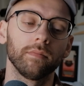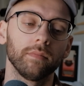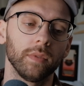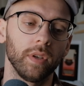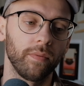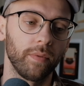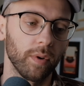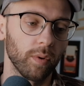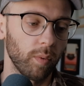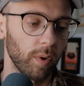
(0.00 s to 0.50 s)

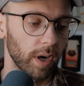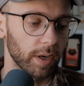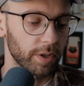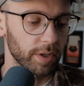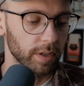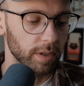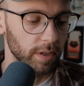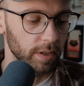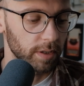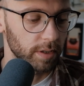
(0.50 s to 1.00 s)
If you're
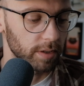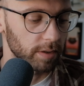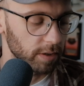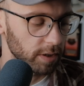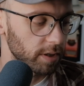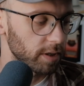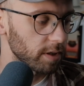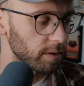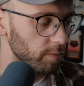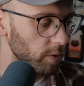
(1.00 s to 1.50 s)
watching this,
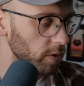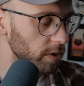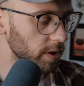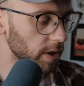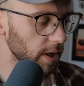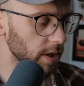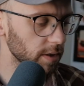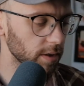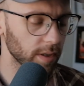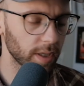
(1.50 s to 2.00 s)
this is most
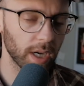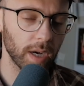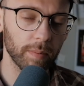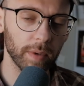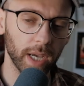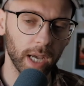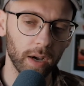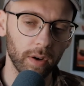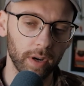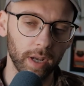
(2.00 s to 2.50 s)
likely
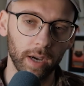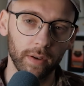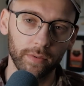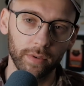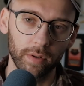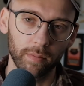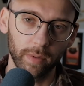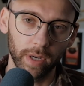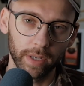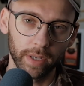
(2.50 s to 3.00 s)
coming out
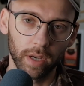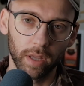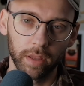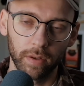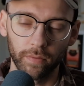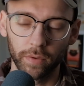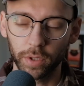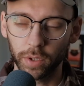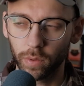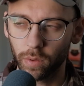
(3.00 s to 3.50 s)
after my Death
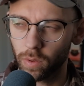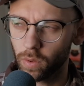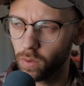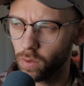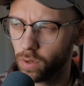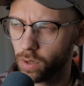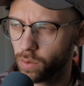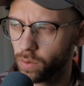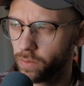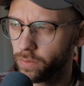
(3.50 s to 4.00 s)
of a
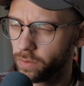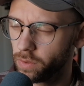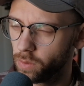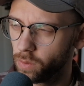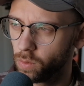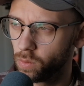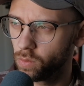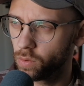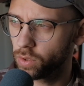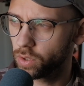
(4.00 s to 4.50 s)
Unicorn
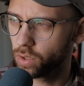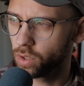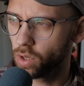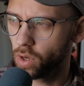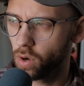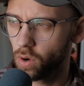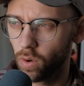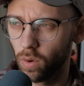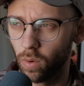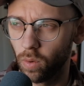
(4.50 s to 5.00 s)
review.
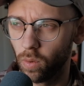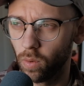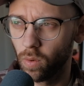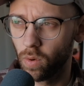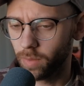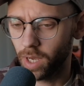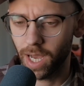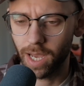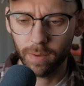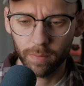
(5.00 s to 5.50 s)
So
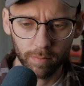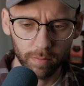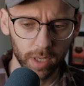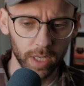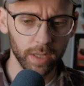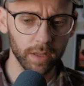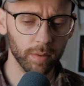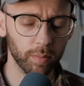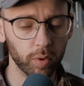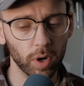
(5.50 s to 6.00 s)
I'm
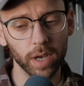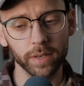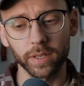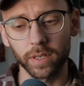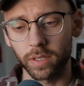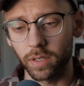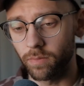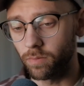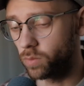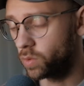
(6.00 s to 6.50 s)
in the
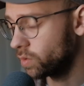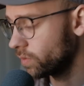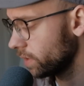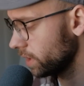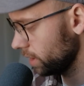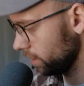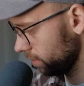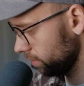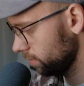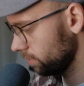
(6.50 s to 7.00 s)
process of
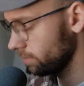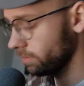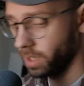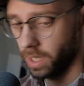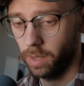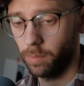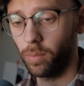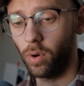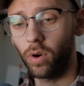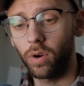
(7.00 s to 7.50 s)
moving my
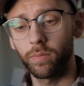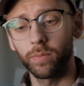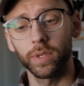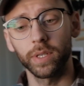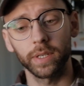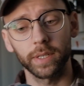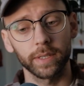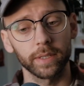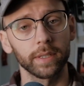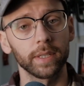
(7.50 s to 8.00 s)

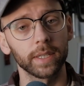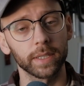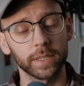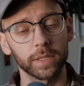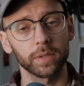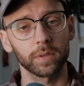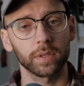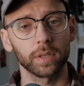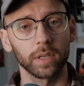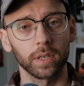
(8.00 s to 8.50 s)
apartment.
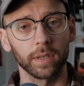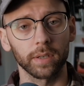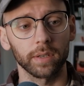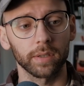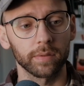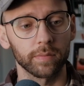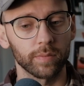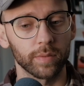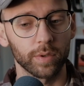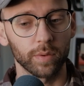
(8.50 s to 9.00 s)
That's
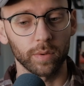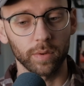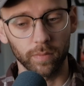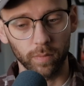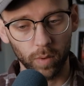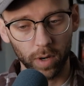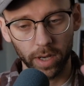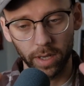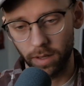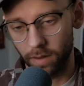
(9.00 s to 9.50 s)
sort of
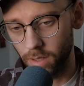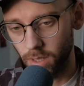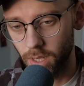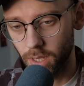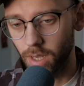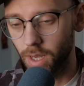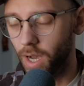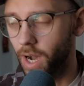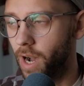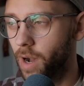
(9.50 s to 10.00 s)
why
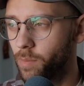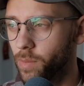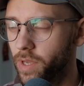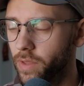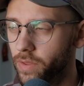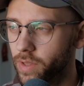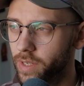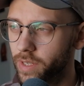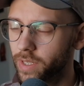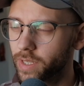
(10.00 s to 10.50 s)
I'm
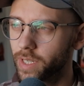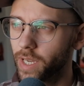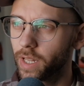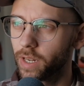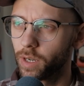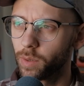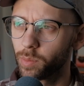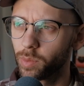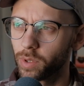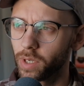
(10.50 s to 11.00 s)
in this
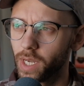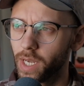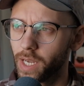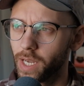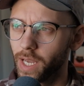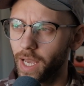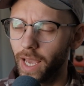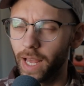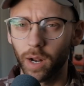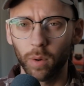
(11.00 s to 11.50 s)
setup.
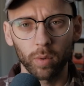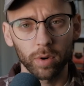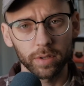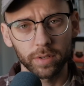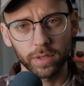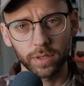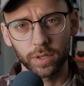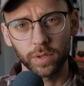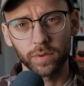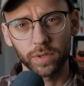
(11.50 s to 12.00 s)
And I wanted
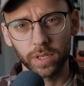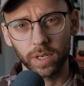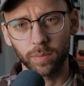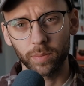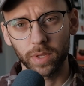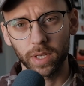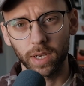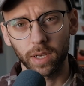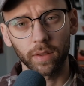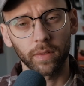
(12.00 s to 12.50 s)
to do
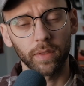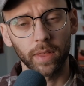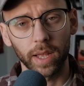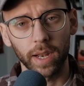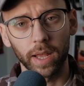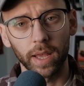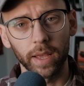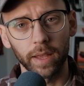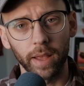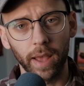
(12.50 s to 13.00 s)
something
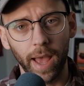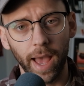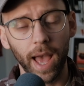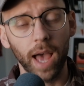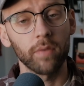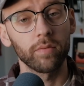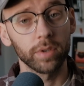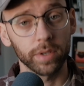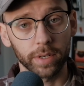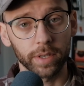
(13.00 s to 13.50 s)
that I
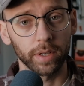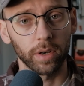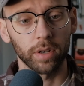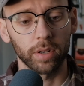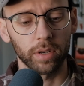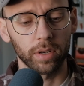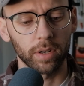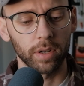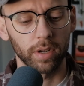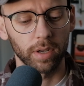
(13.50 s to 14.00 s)
haven't
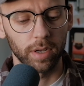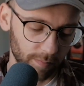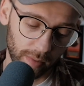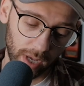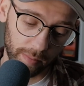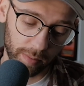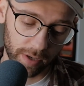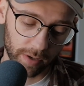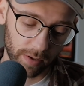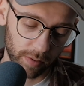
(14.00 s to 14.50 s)
done.
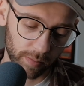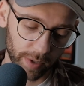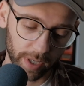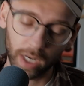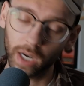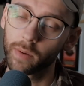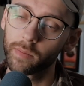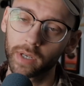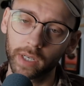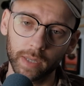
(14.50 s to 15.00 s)
Maybe it'll
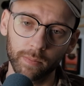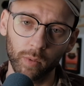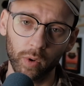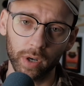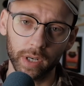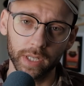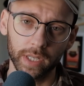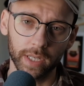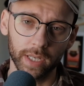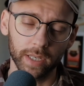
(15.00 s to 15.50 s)
become a more
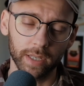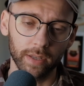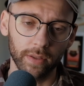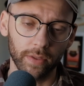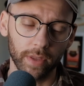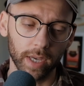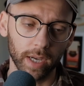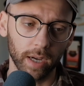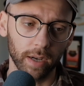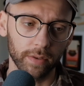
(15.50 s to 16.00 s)
consistent
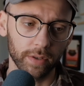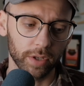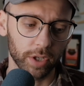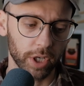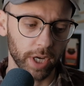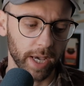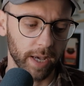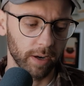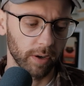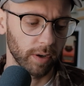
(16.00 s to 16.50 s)
thing on this
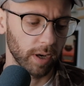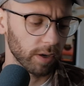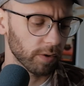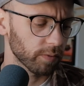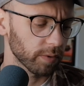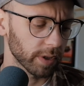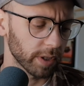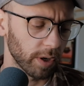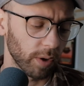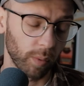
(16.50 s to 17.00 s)
channel. I don't
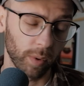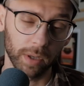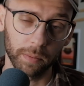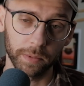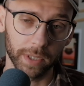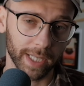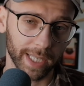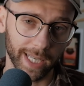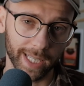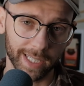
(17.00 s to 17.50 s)
really know when I'm
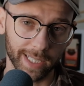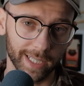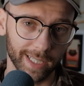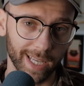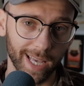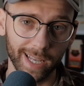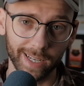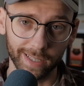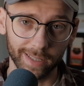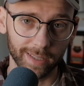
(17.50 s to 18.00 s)
going to get
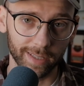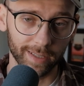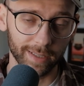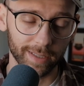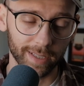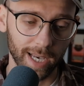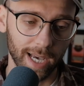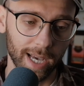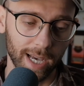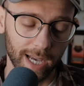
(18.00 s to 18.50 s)
to edit
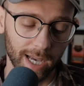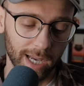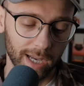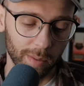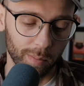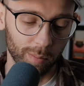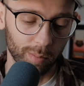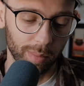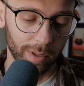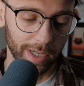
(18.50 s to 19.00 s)
this.
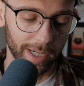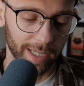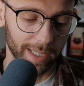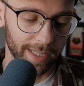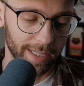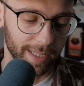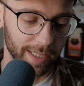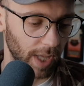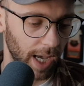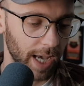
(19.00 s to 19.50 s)

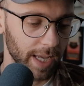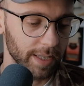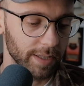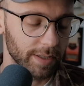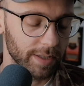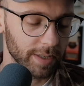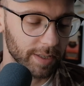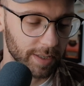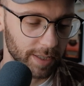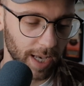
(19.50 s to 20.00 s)
But I
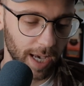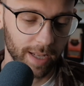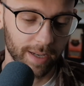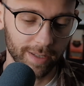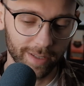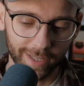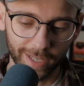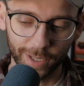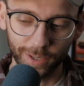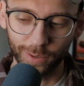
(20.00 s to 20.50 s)

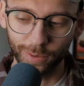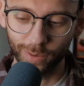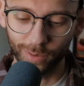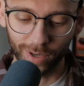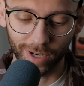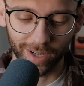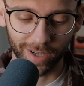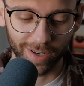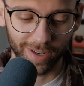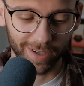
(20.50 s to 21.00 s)
decided
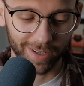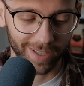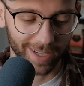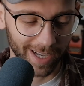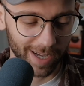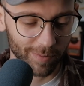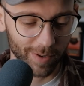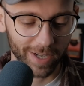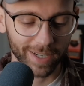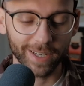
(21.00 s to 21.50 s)
to
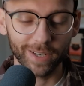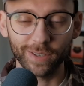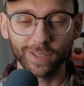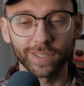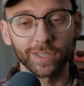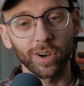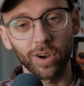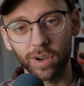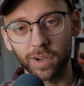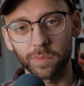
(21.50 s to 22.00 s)
come on here and
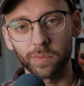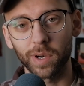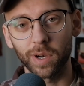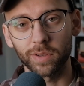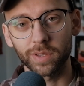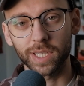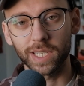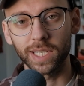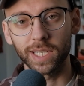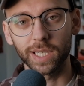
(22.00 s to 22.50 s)
talk
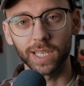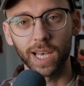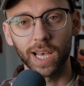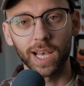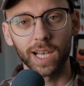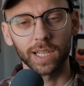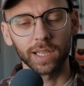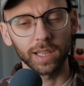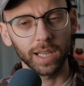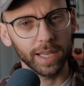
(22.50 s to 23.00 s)
about the
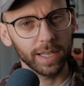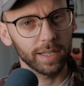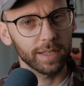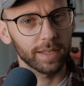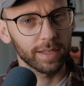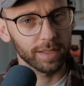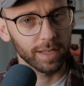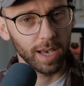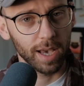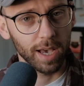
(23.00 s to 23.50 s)
latest